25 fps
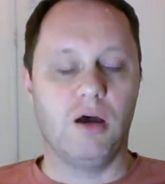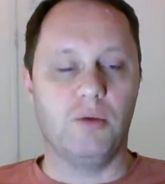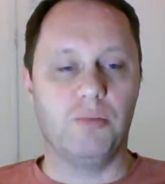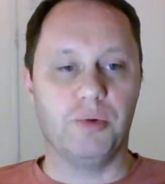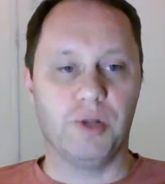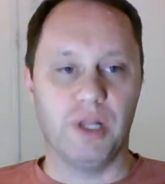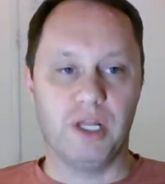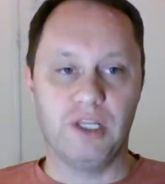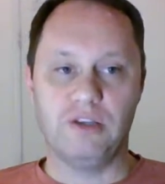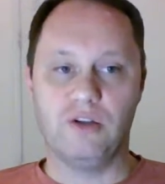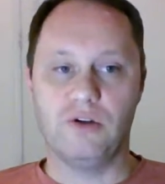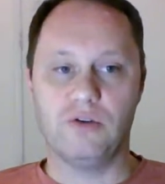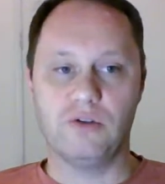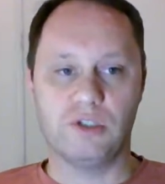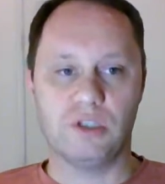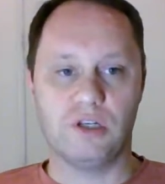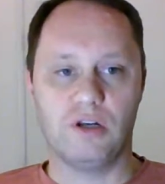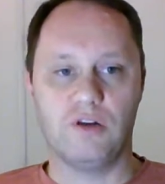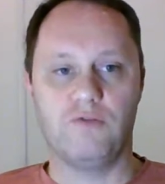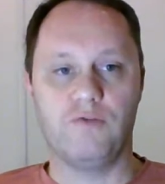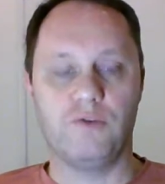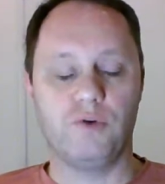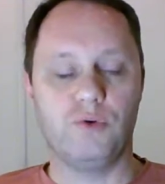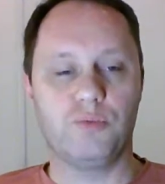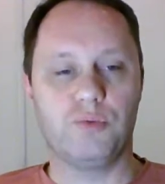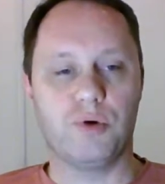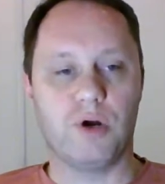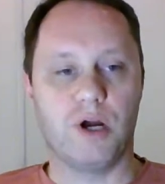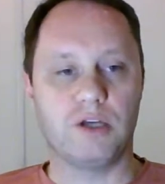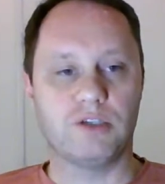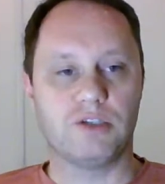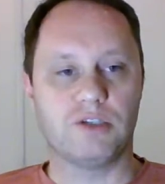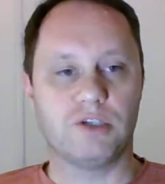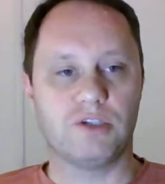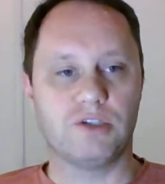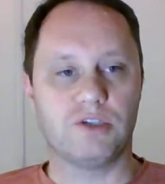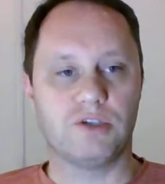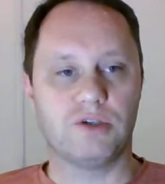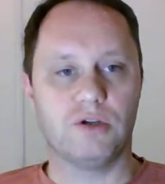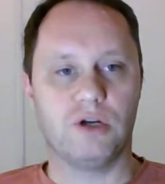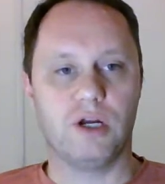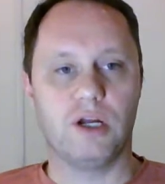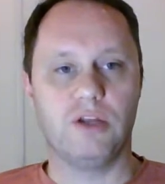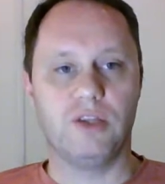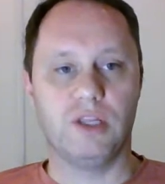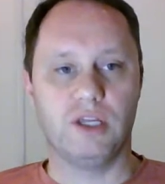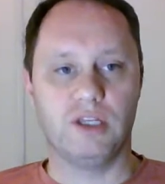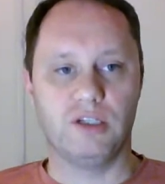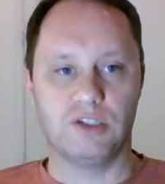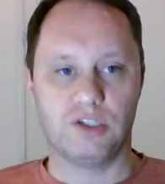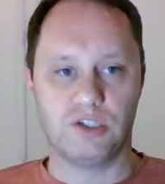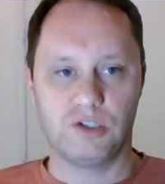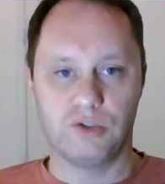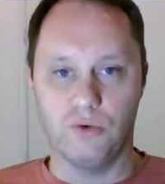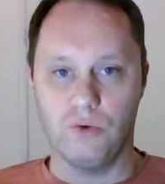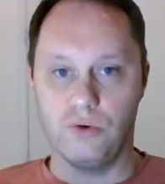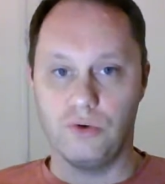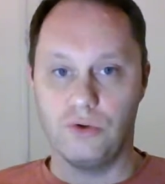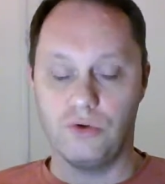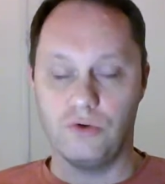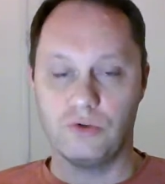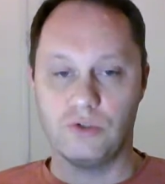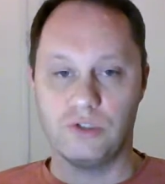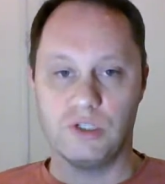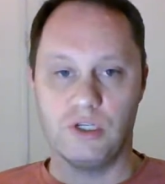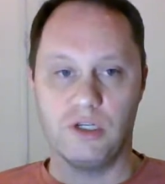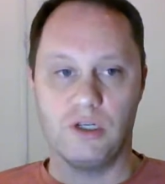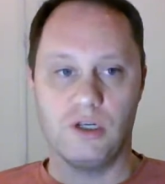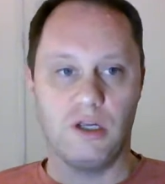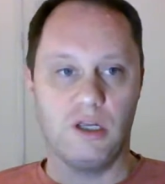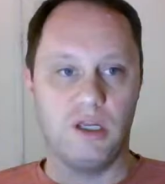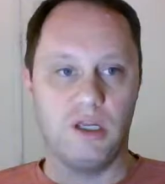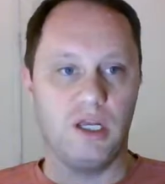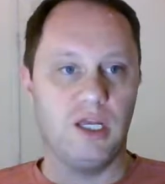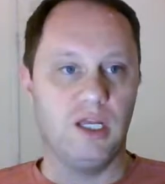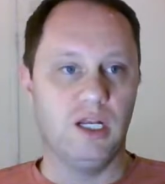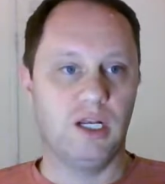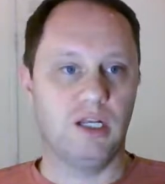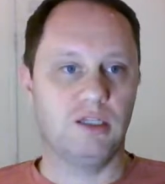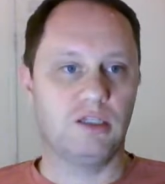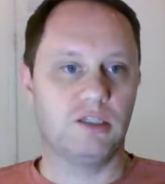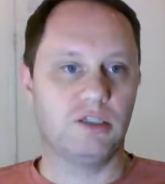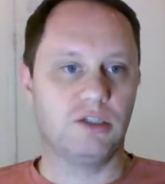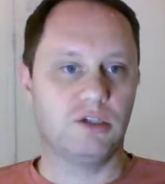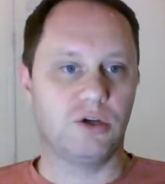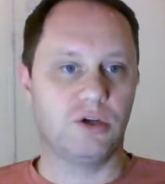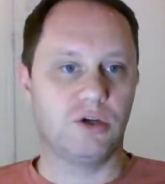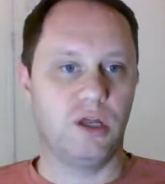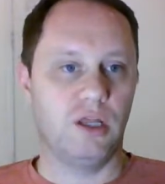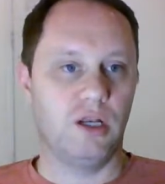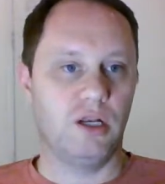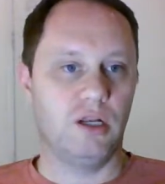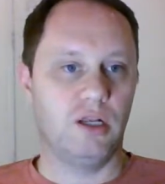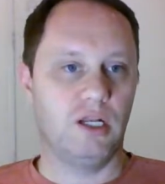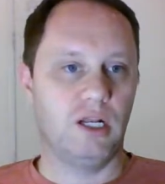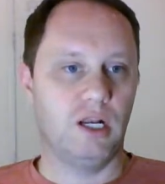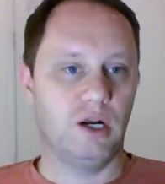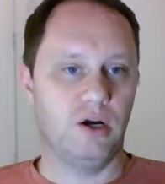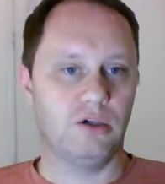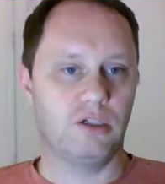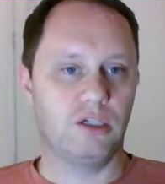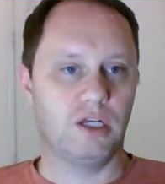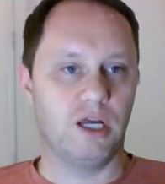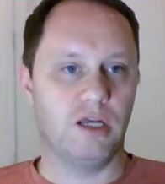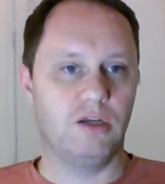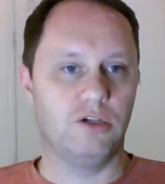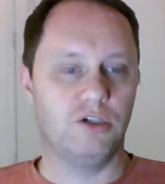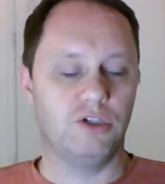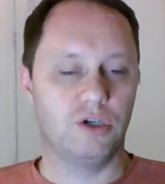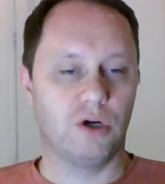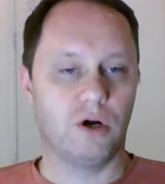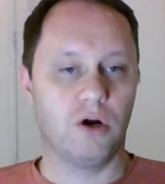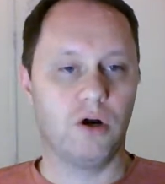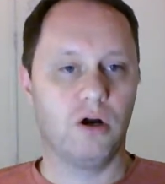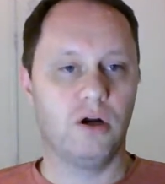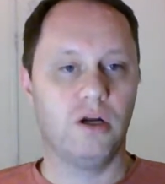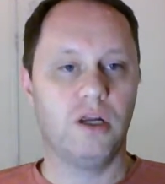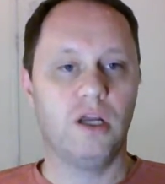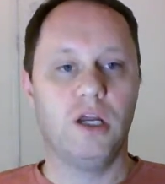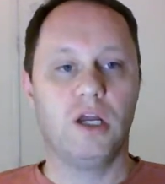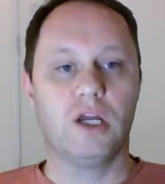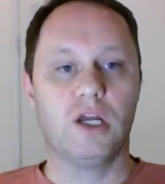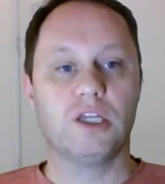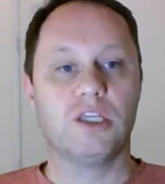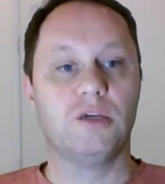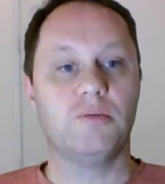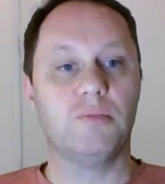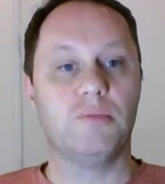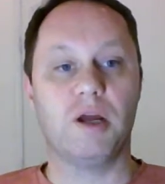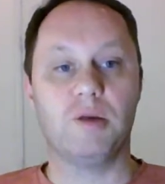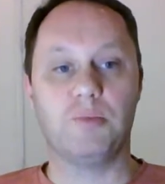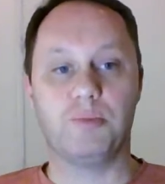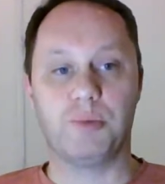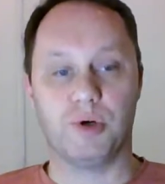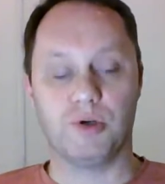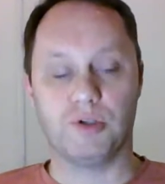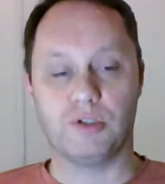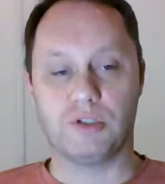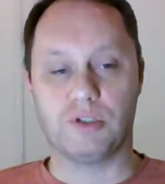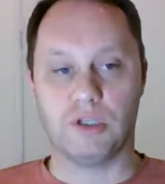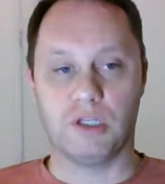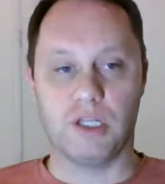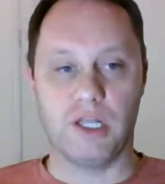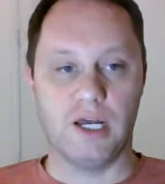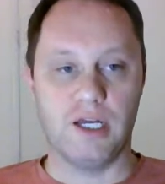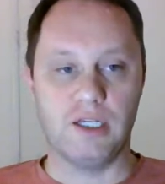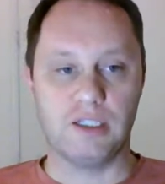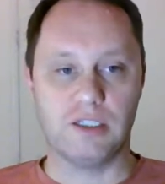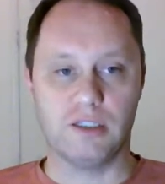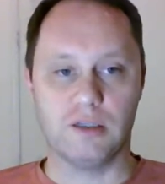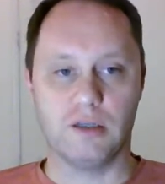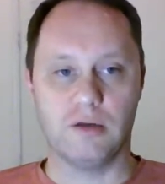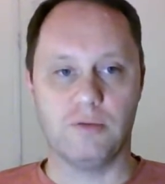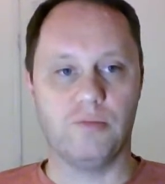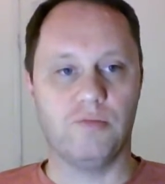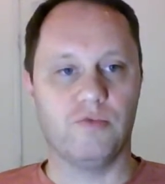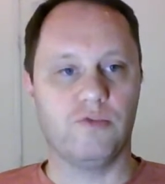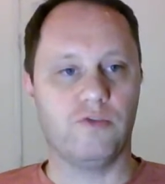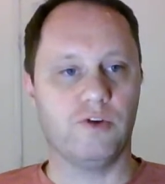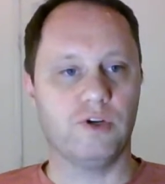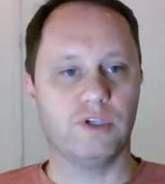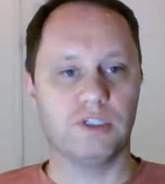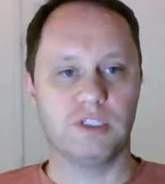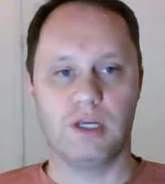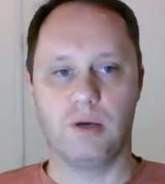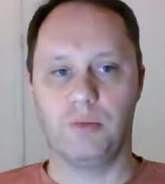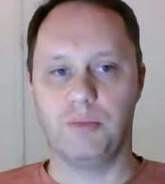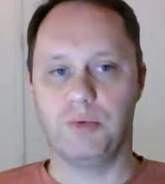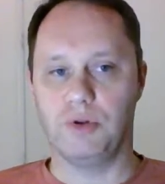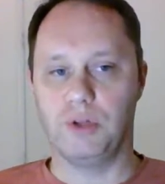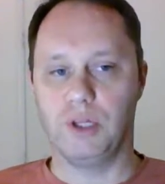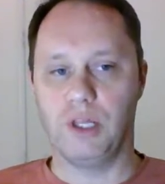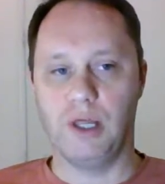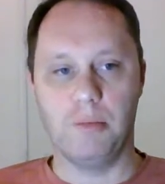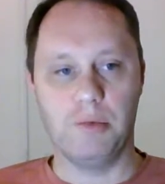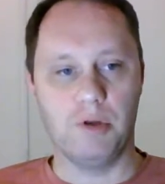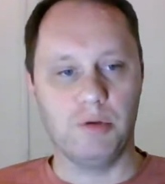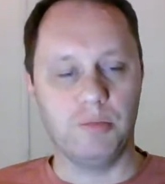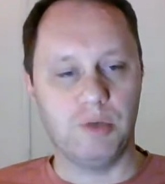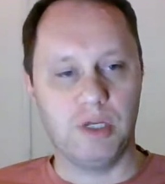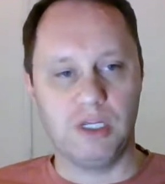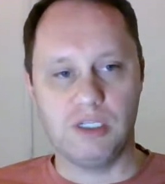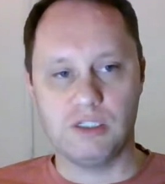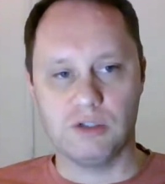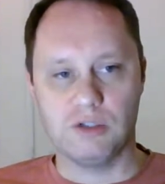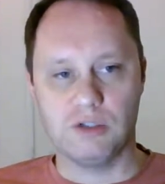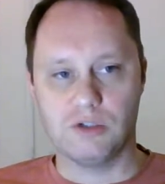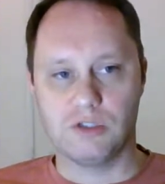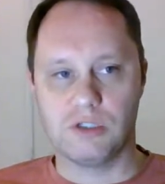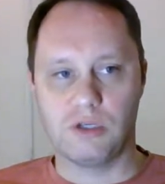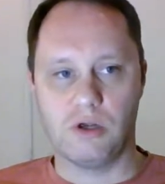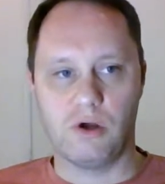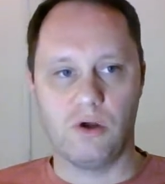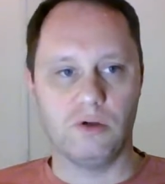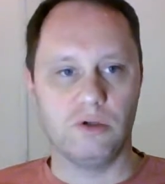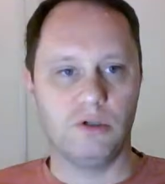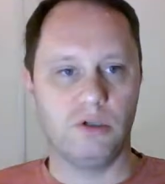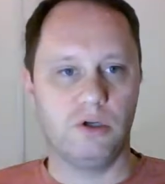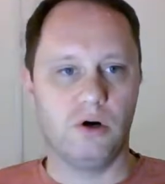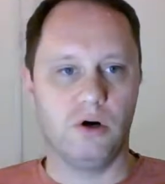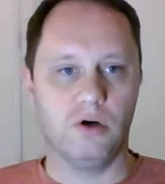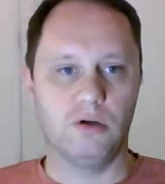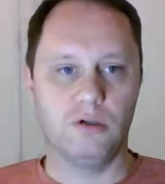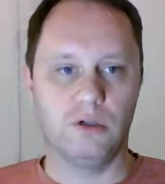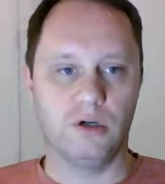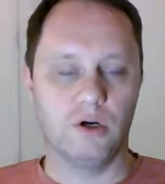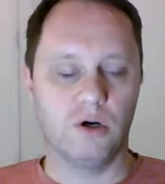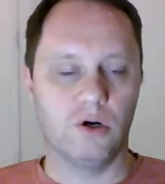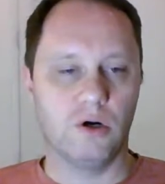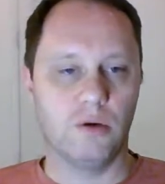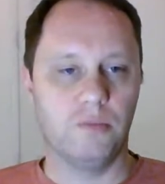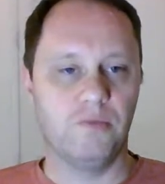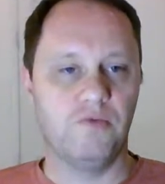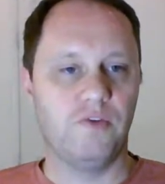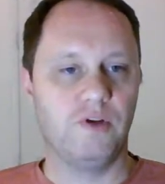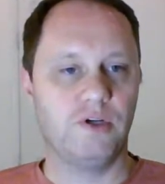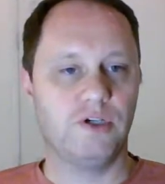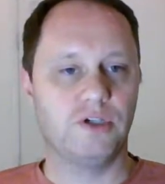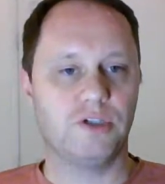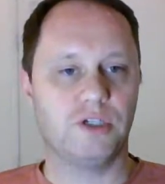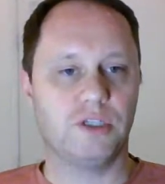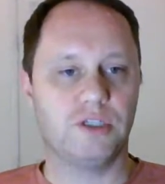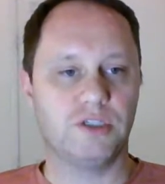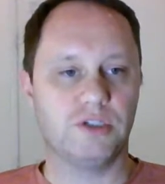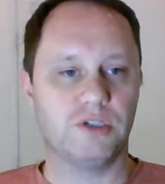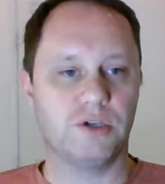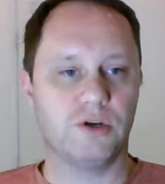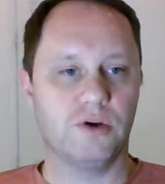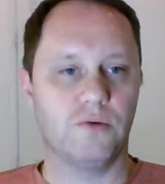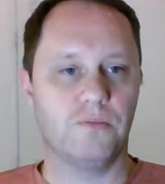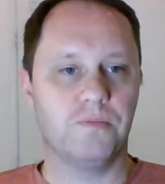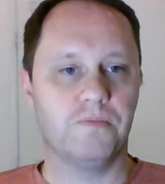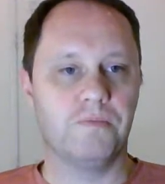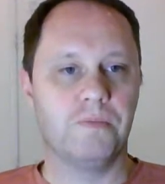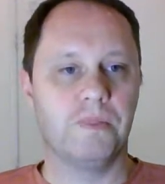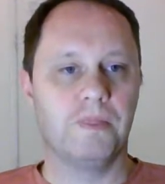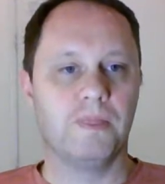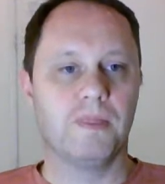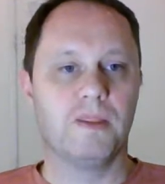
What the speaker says: Blend those in a food processor and then store those in an airtight jar. You might personalize them, for example, lemon basil salt, garden herb finishing salt.